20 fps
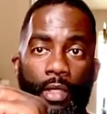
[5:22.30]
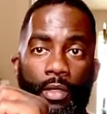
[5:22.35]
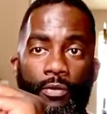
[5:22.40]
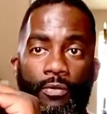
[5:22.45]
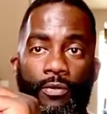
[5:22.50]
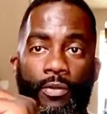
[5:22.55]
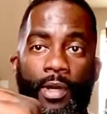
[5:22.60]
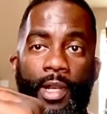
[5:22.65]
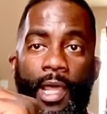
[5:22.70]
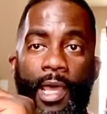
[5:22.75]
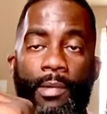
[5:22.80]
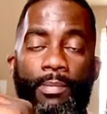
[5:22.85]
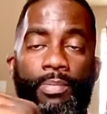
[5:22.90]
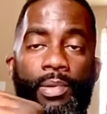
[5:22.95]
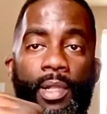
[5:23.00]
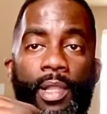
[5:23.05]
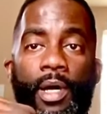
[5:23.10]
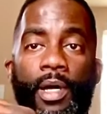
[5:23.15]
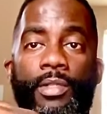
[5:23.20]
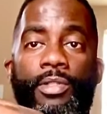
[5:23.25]
for that
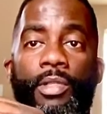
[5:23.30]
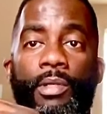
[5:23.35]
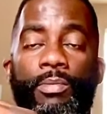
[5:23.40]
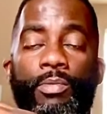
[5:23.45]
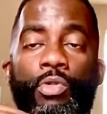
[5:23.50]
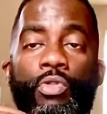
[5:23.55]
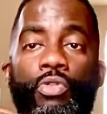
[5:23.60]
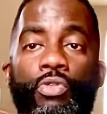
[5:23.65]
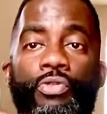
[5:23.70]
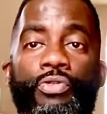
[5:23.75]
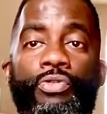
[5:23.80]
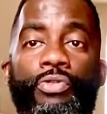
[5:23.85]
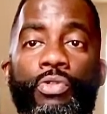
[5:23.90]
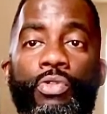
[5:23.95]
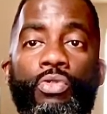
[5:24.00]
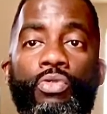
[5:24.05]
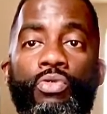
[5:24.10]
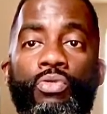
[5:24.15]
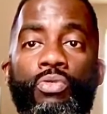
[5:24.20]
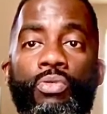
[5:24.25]
blood to move
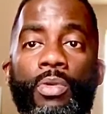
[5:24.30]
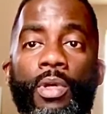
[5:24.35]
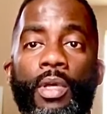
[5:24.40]
through.